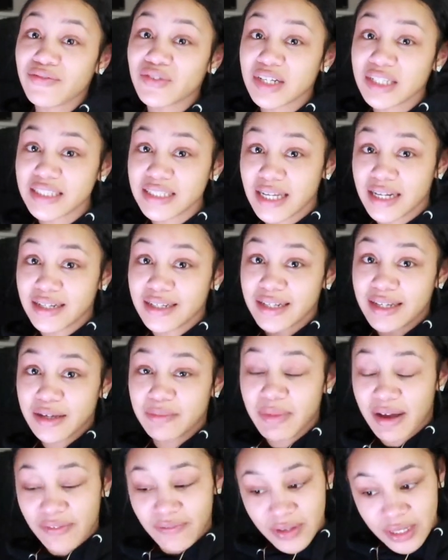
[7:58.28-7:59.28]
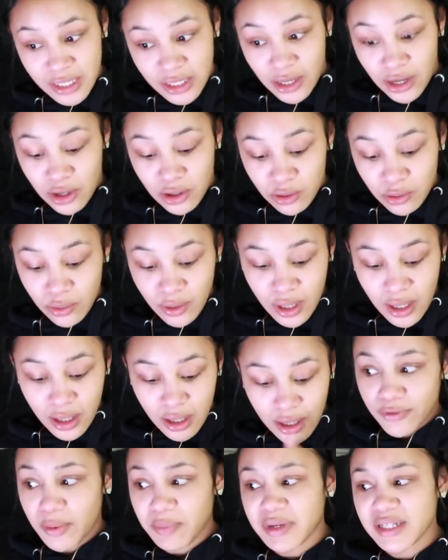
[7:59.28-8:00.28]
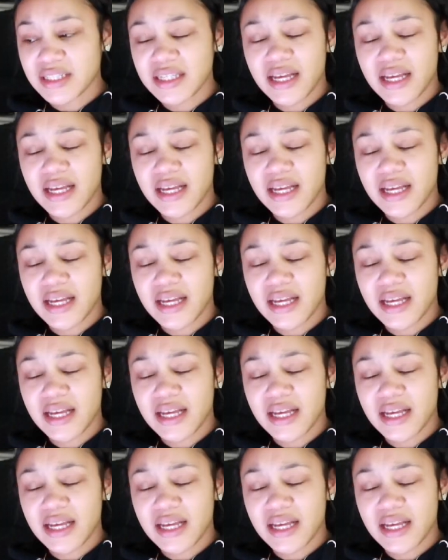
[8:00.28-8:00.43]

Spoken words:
finished editing my video from the